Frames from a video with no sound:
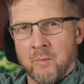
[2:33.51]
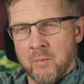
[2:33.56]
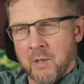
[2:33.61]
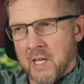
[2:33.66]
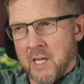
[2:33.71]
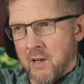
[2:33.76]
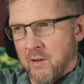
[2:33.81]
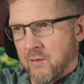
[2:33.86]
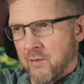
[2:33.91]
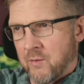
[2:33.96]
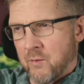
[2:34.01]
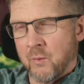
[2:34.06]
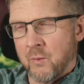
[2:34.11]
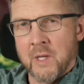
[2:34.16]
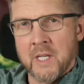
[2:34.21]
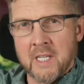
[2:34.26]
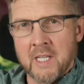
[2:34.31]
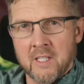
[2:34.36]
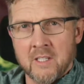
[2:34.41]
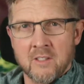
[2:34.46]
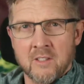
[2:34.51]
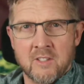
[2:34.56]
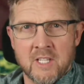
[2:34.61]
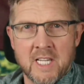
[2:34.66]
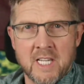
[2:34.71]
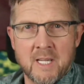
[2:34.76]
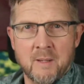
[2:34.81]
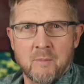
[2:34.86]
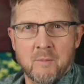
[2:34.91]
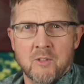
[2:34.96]
playoff winning
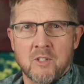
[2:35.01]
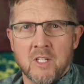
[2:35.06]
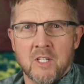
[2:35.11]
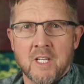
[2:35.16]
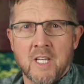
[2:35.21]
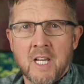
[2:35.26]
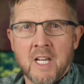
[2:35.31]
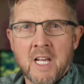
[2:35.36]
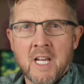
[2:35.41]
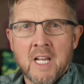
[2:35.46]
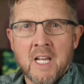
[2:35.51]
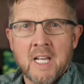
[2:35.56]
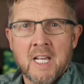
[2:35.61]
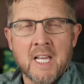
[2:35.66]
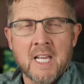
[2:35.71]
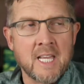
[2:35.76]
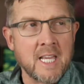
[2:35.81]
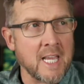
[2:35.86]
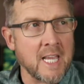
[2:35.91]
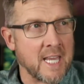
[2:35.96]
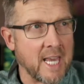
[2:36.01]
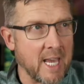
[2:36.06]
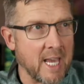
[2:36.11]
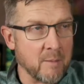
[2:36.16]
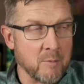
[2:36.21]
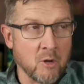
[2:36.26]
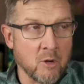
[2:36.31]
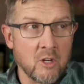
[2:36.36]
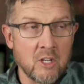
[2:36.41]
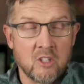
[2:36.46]
teams, and he
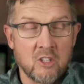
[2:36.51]
came on.